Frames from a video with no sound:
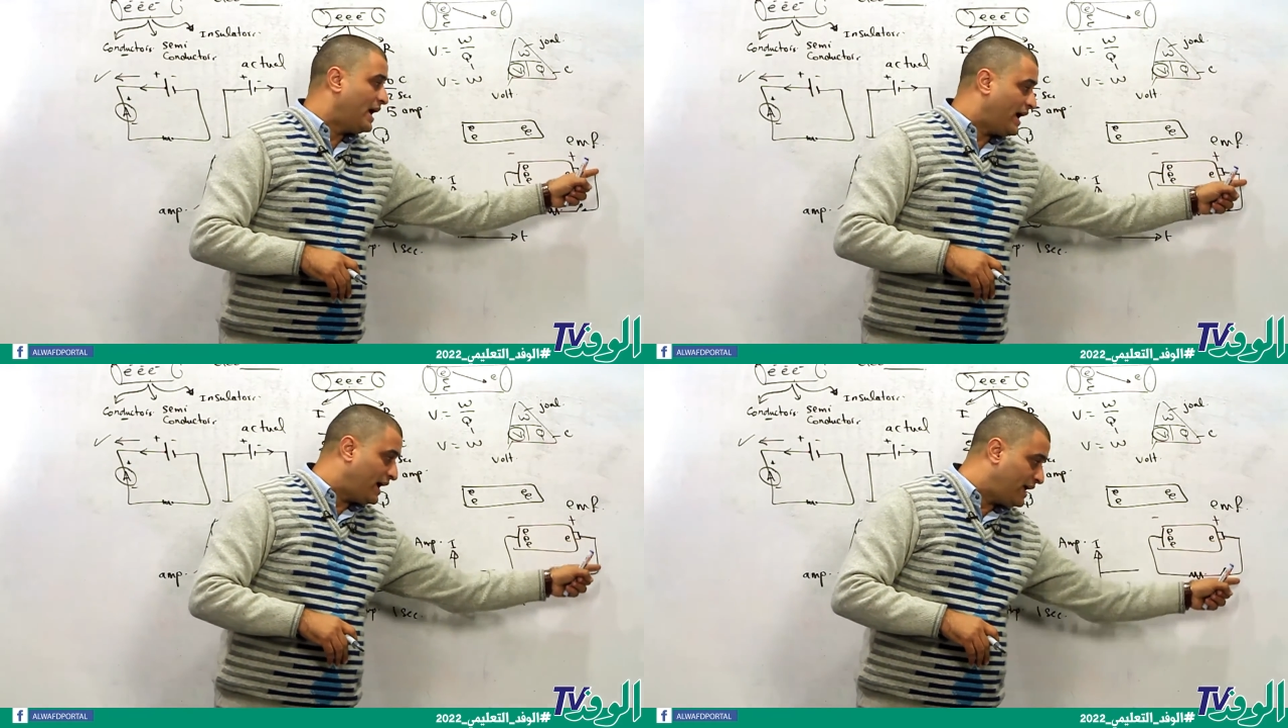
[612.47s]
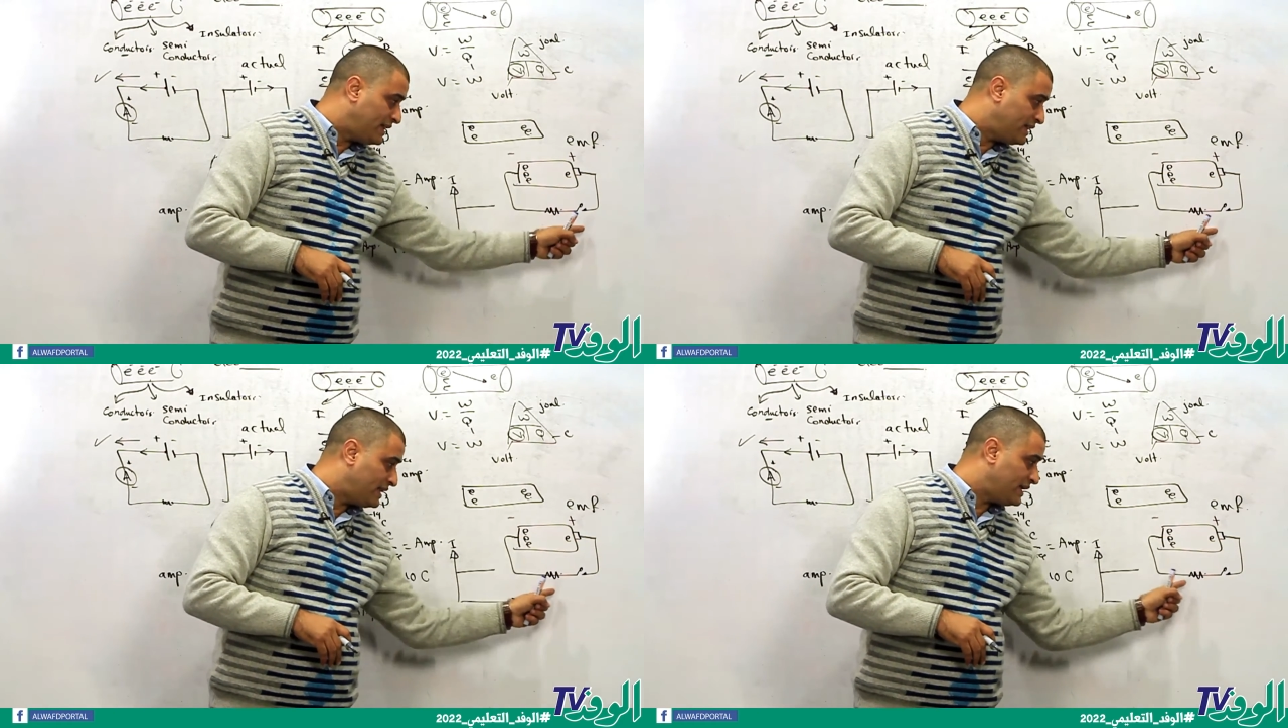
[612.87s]

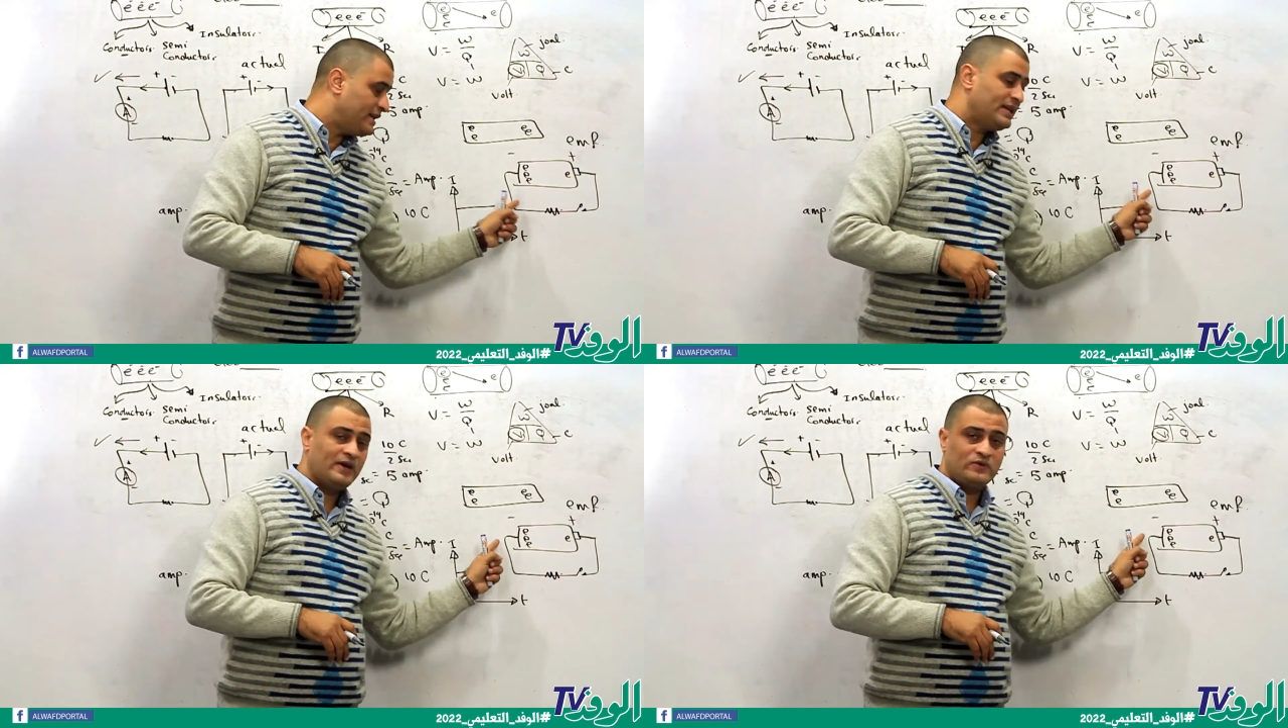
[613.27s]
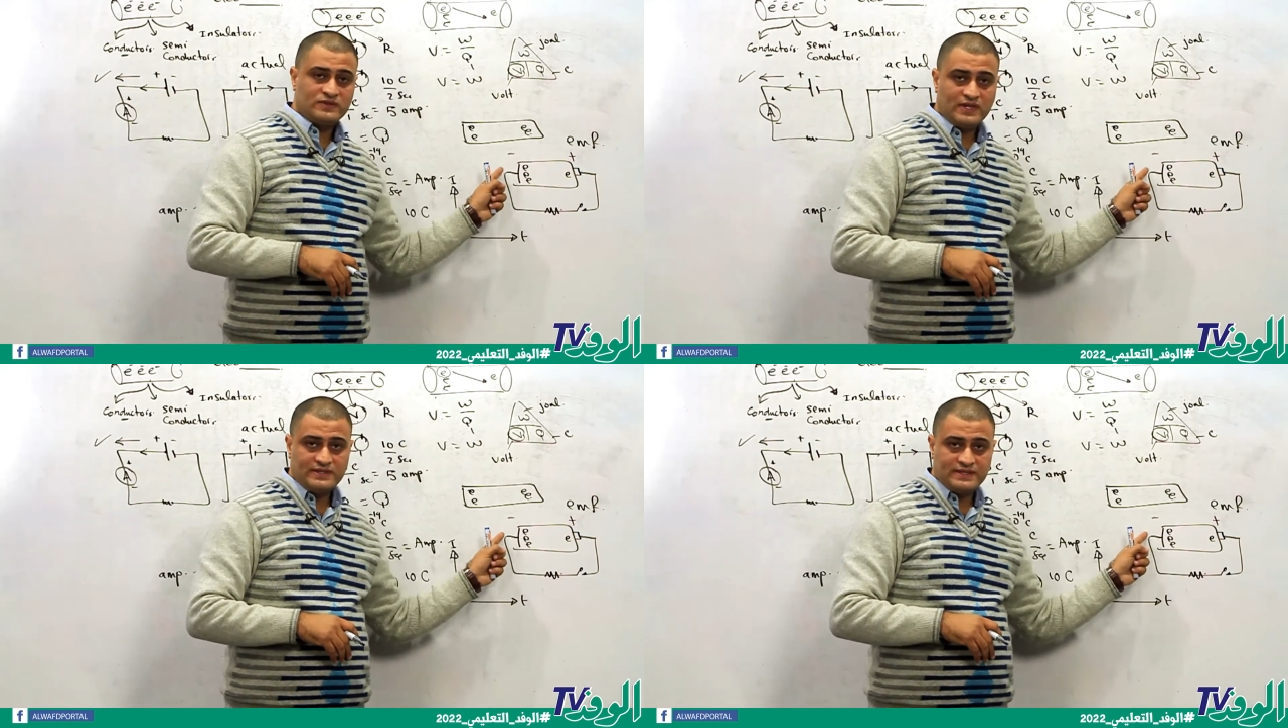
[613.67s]
and in
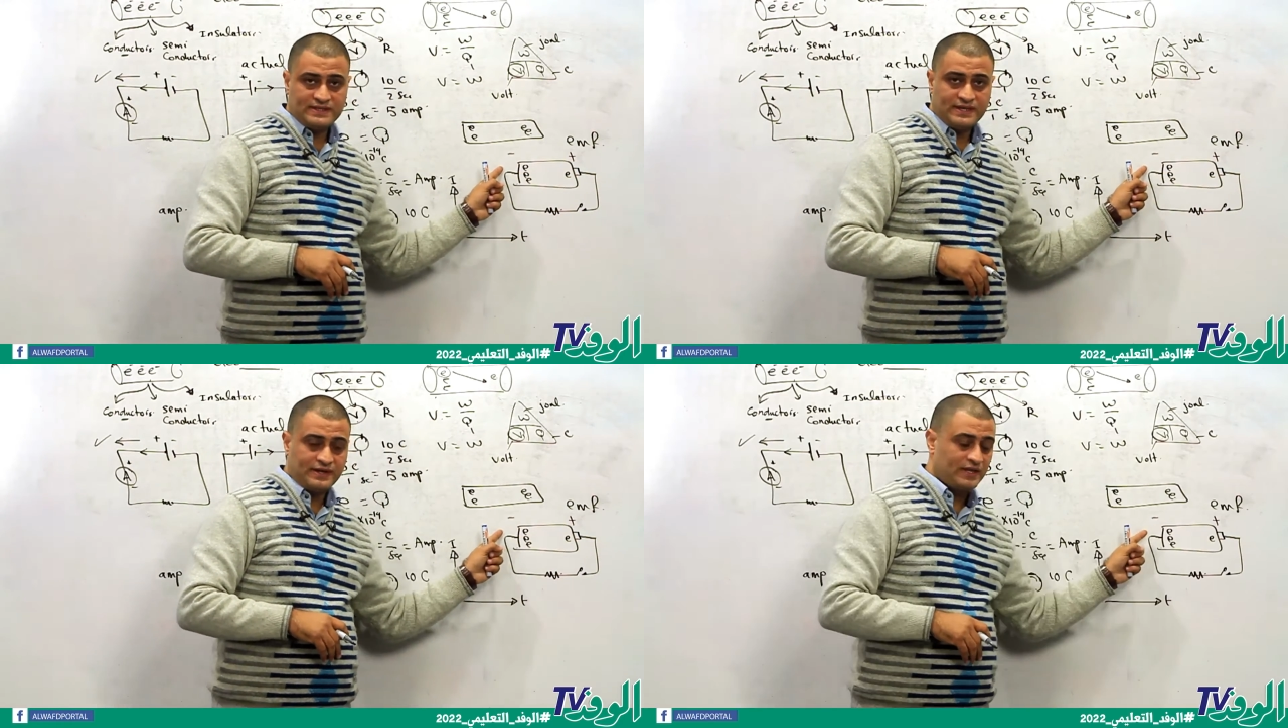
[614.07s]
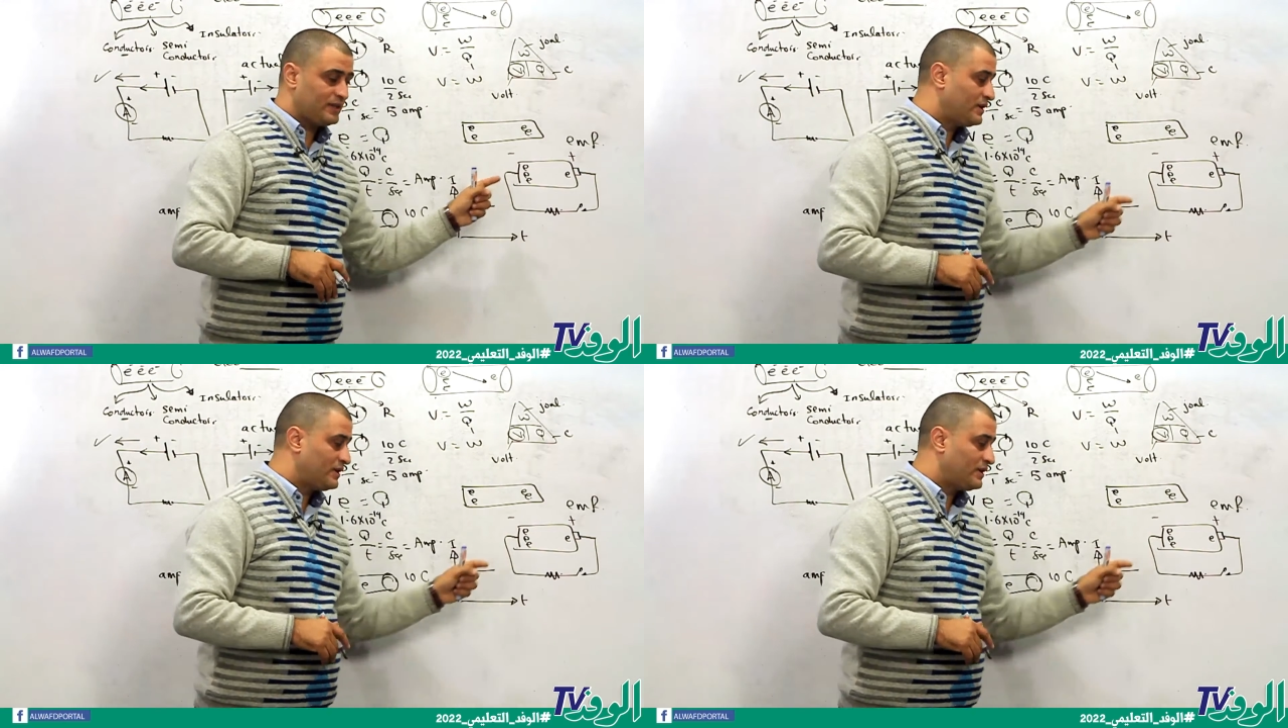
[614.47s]
outside the circuit.